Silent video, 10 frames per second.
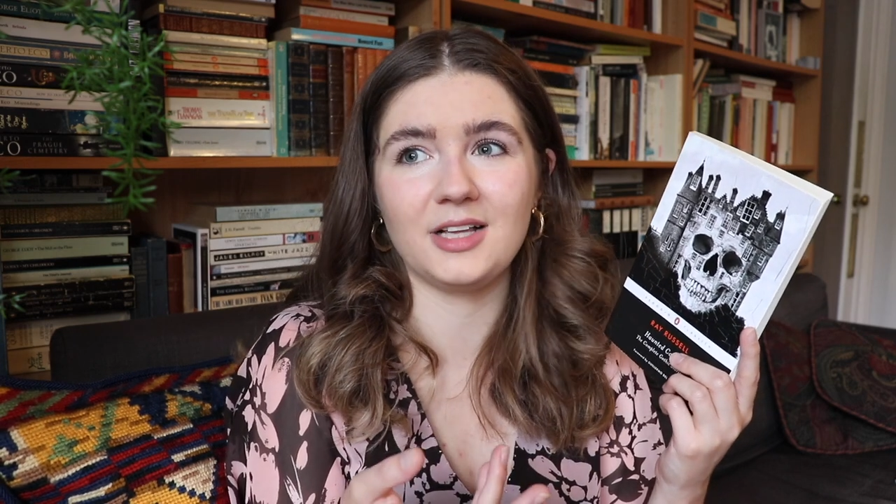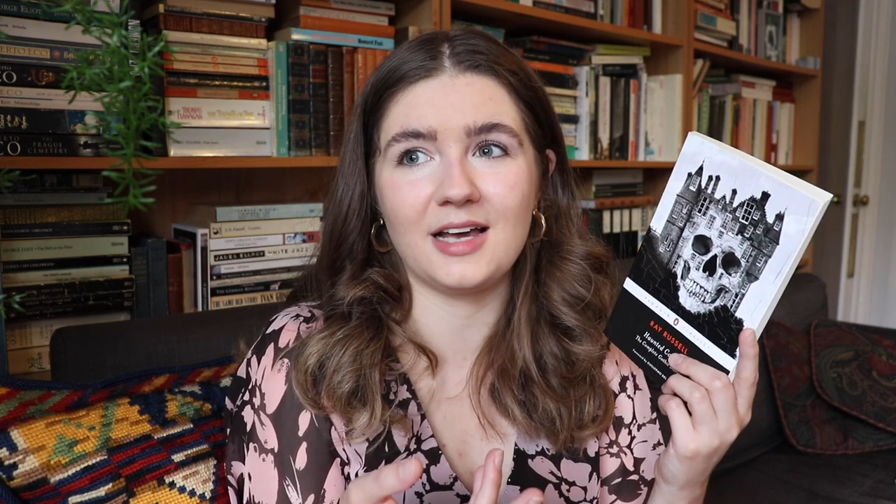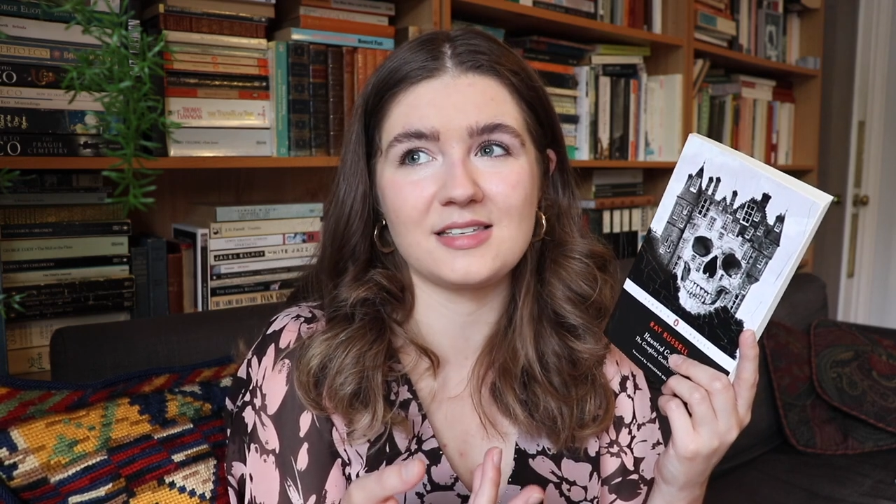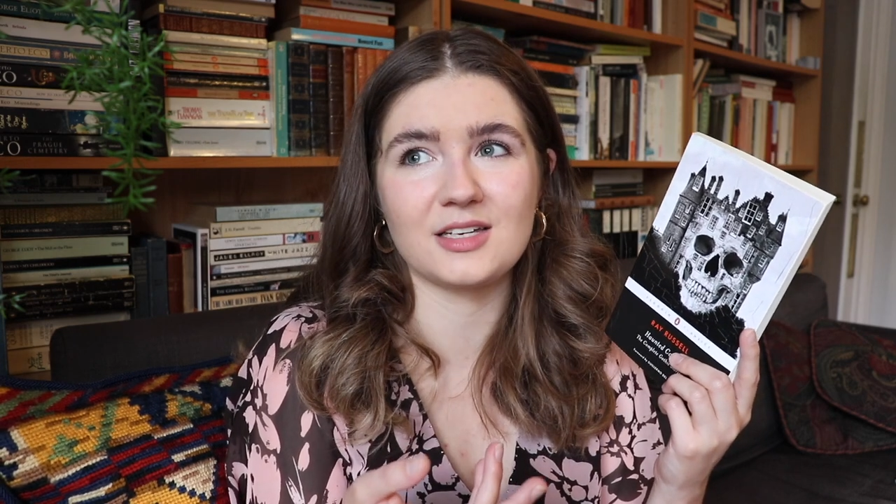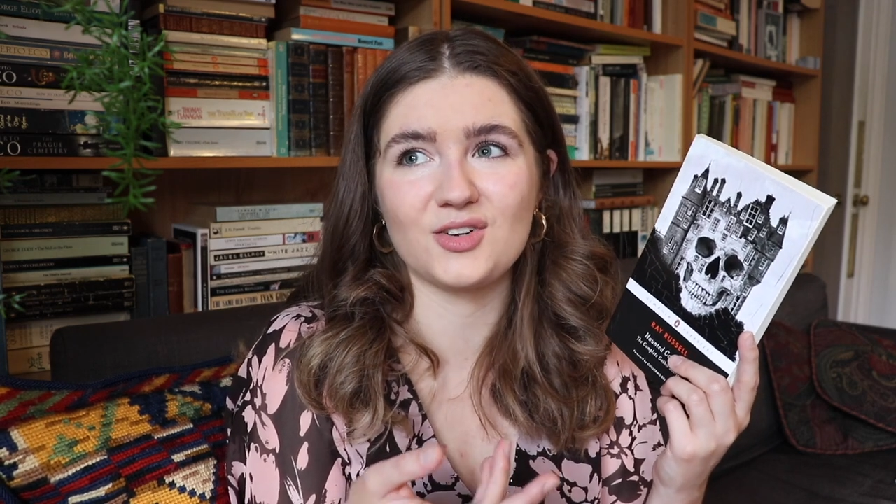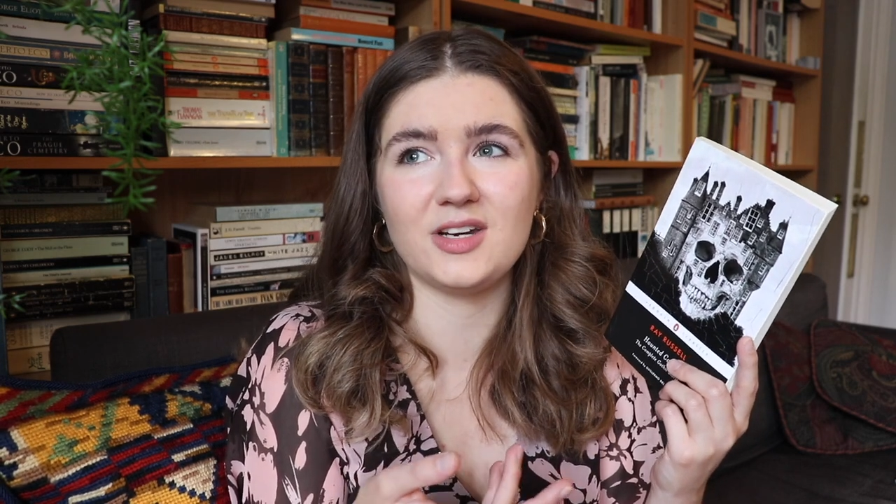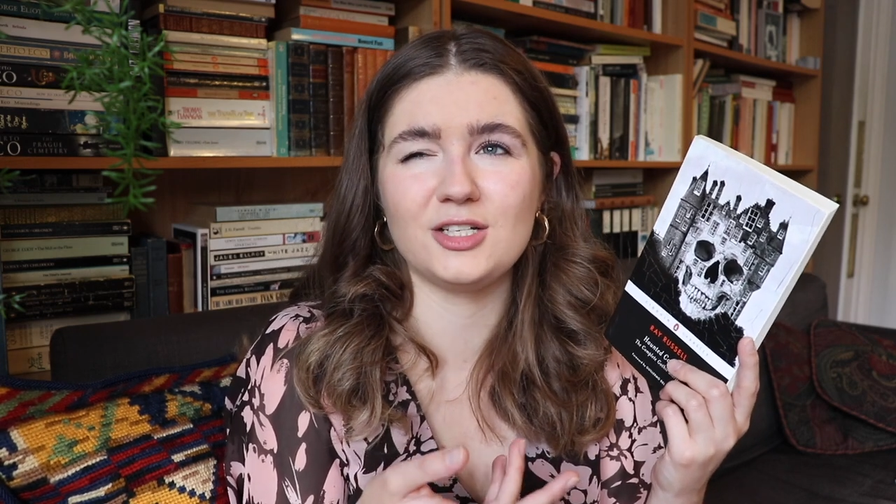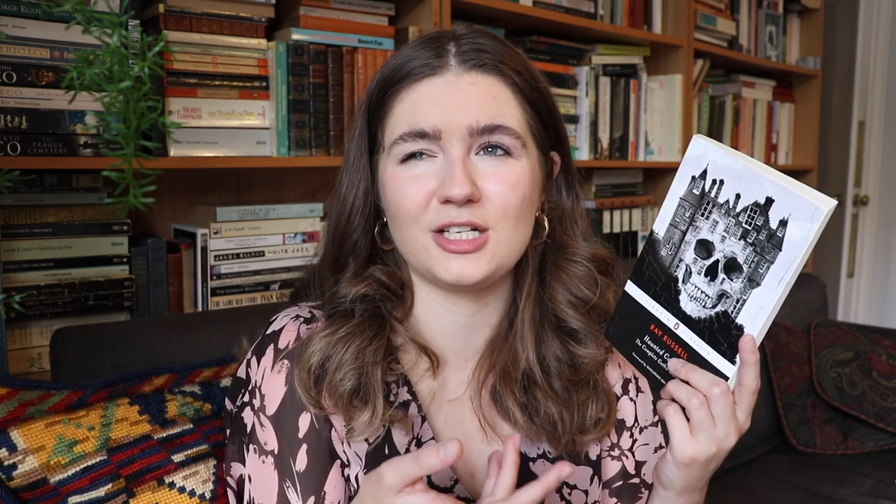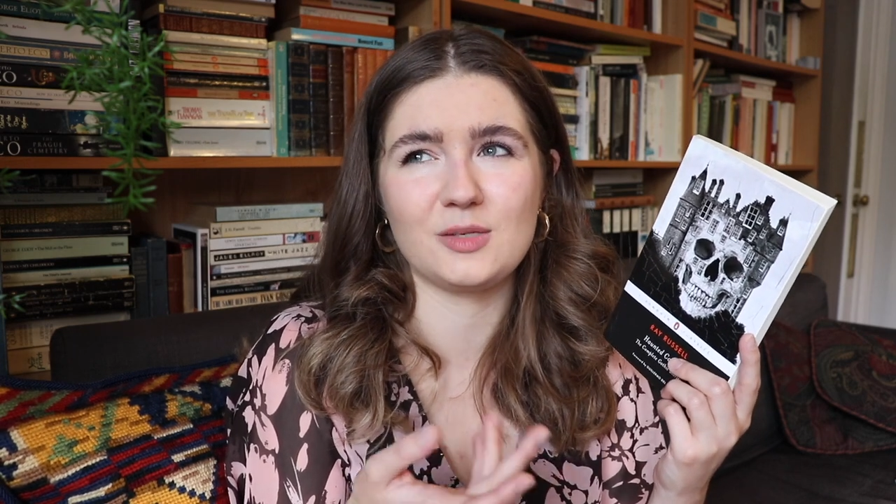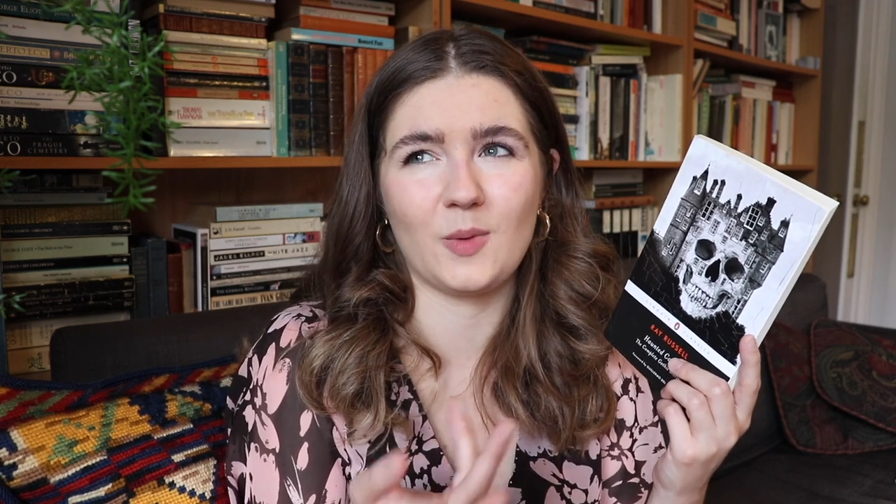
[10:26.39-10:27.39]
classics
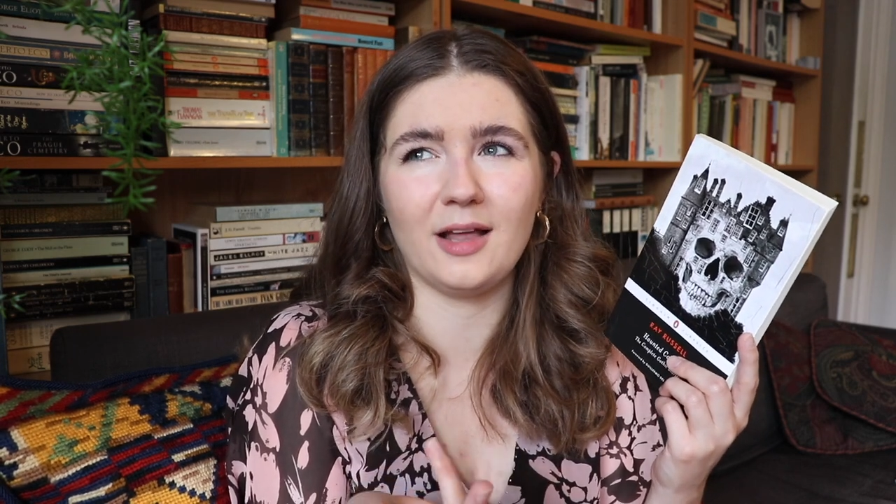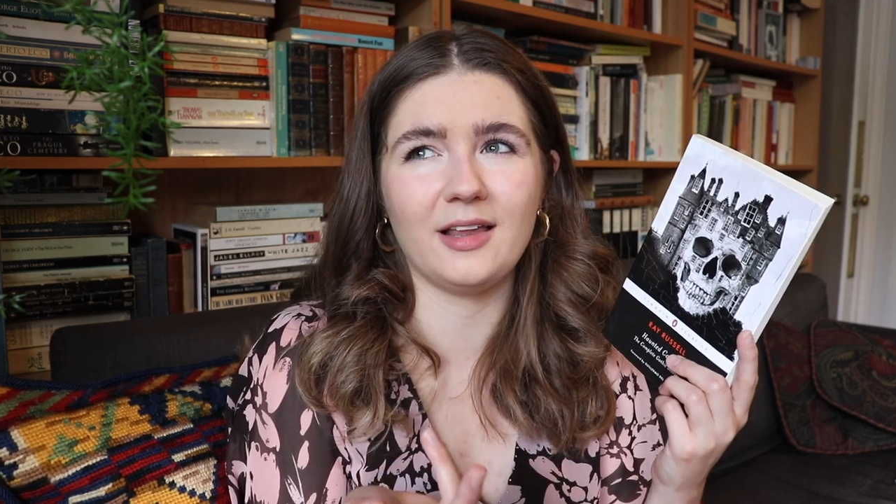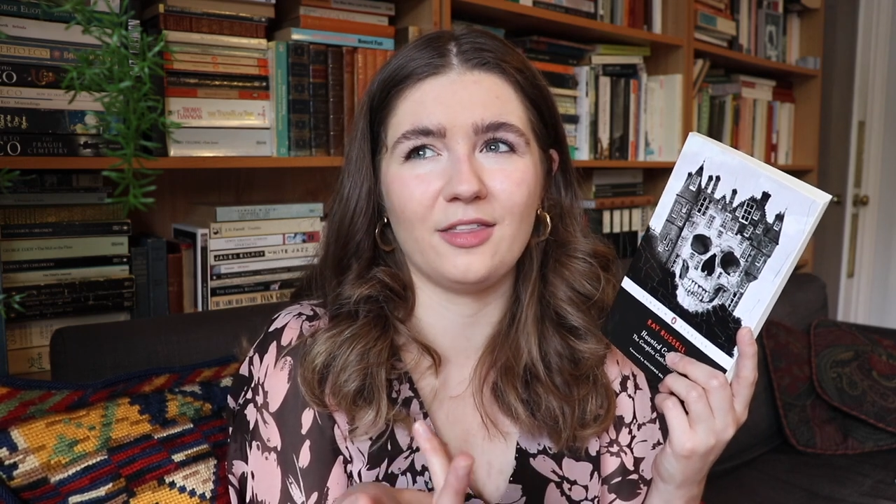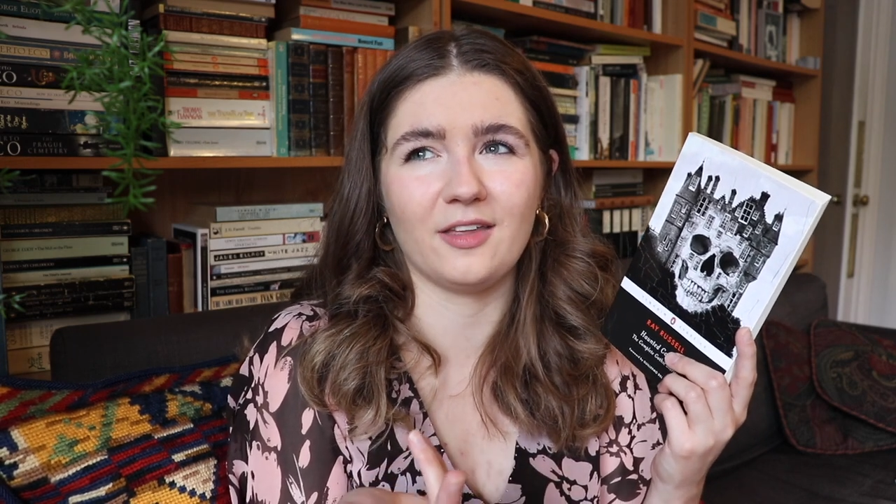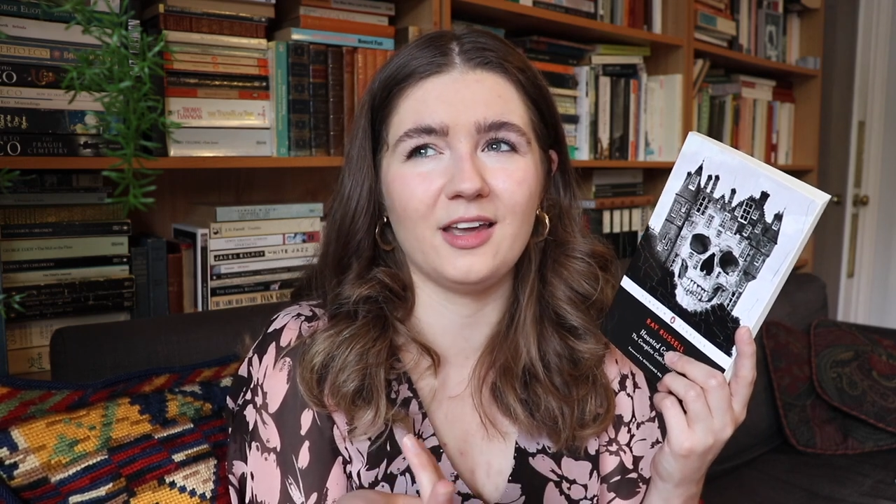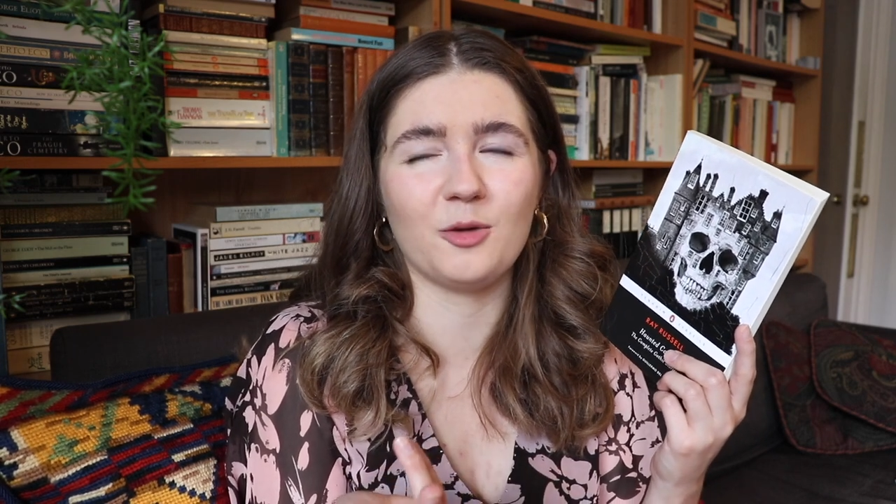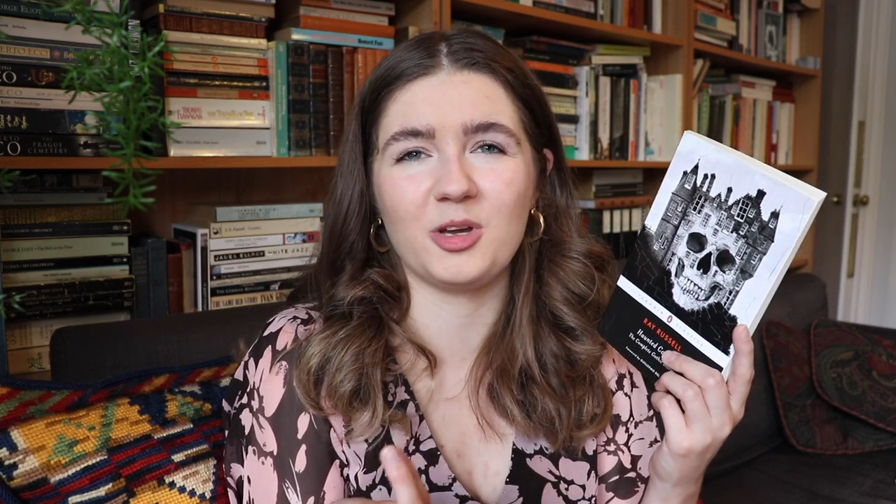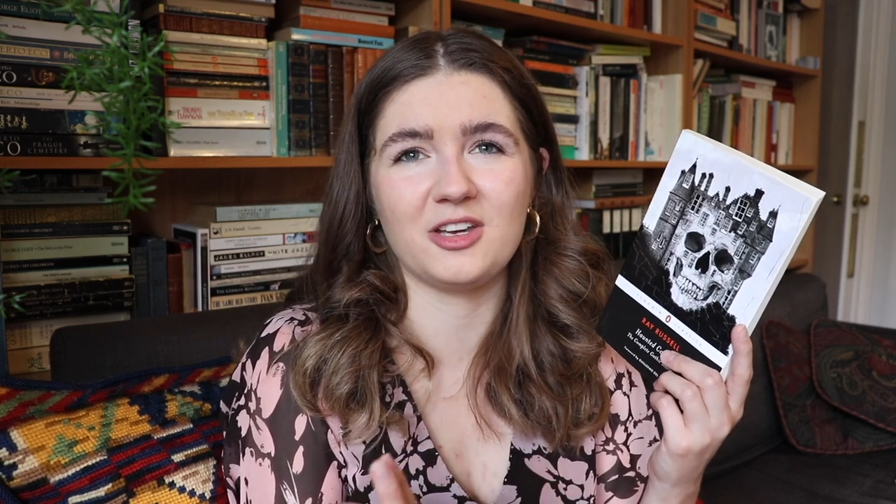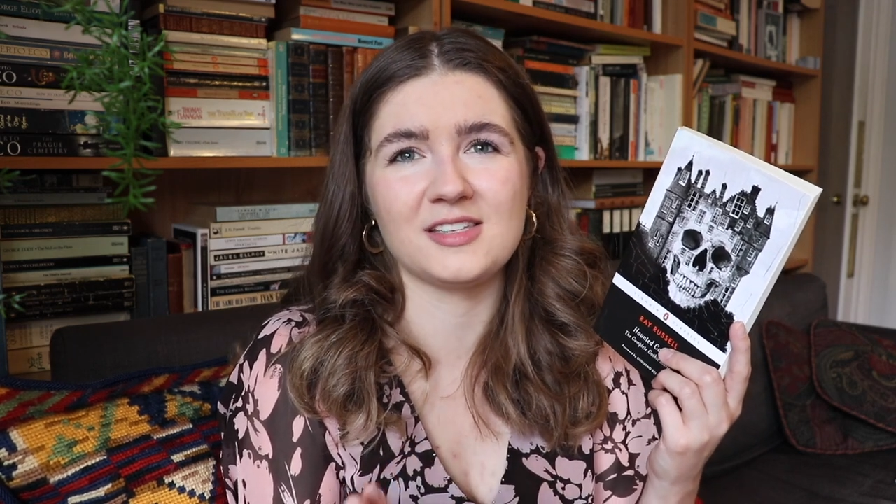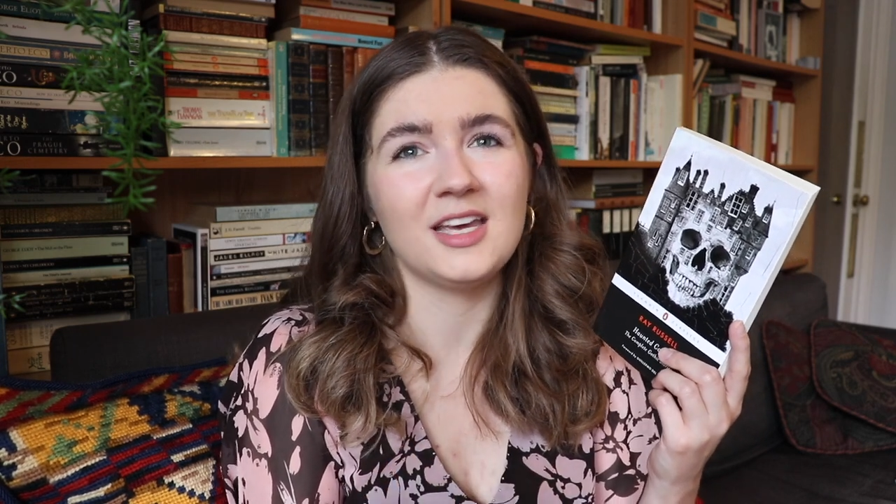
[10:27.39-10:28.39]
range as well, I think,
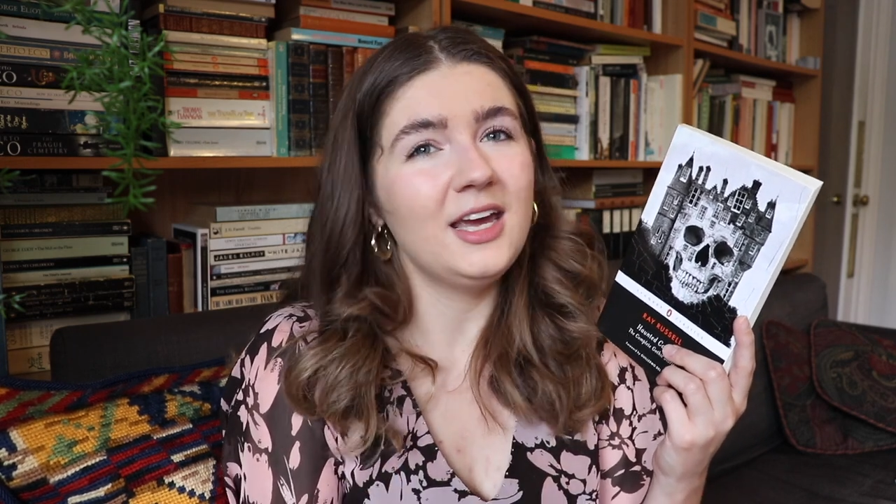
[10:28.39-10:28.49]
because